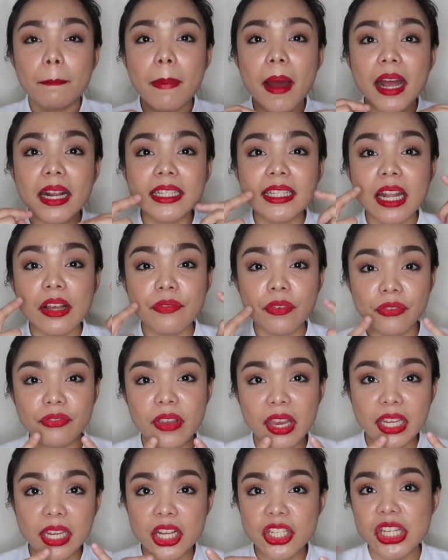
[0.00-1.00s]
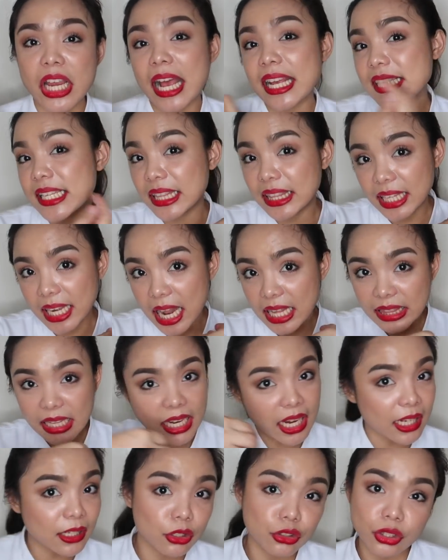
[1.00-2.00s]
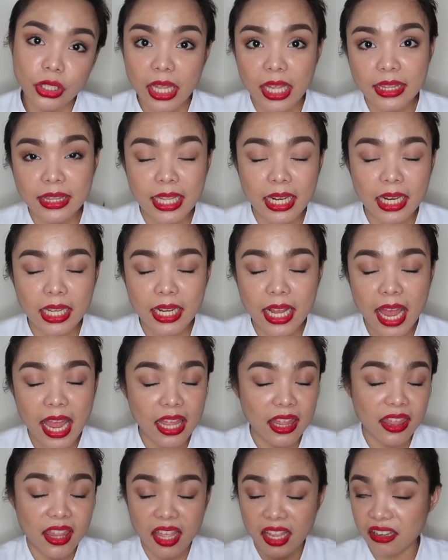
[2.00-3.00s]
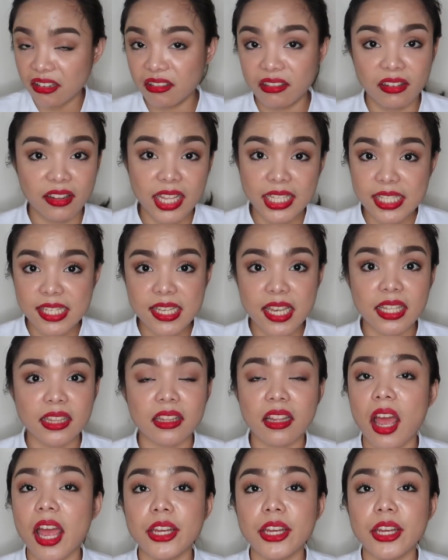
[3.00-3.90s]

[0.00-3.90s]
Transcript: pag nag-fade na siya, as in, tinatanggal ko talaga, and then, that's it.